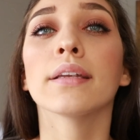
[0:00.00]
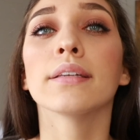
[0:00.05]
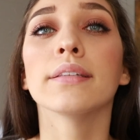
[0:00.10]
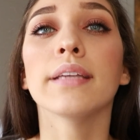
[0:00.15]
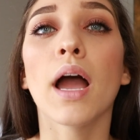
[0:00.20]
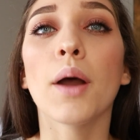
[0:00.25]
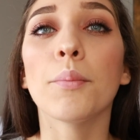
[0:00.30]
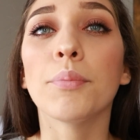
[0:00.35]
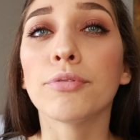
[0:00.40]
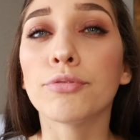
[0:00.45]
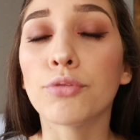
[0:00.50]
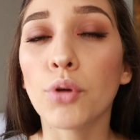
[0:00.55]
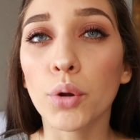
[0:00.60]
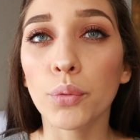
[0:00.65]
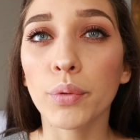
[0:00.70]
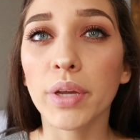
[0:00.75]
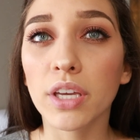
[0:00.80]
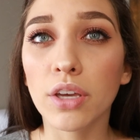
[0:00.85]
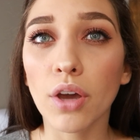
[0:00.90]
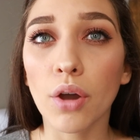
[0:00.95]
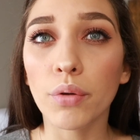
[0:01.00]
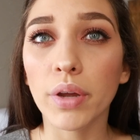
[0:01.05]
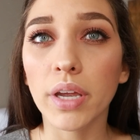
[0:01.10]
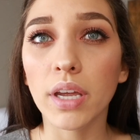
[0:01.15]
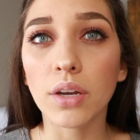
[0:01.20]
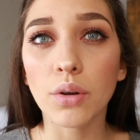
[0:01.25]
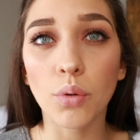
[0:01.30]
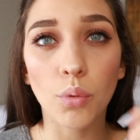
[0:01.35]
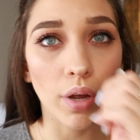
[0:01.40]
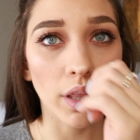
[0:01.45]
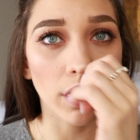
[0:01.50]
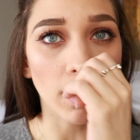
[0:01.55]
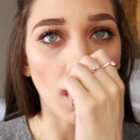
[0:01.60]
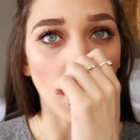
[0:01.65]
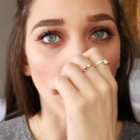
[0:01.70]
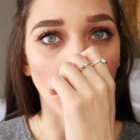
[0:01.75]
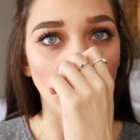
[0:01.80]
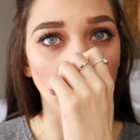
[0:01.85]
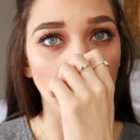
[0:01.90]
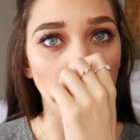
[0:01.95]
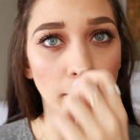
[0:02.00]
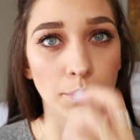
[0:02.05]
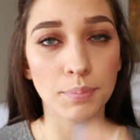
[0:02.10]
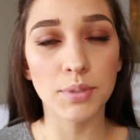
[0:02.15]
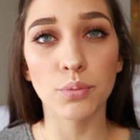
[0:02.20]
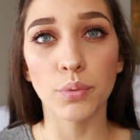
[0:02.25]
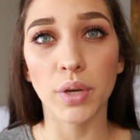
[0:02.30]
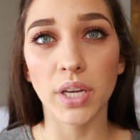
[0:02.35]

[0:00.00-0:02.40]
Now before we go in with our lips,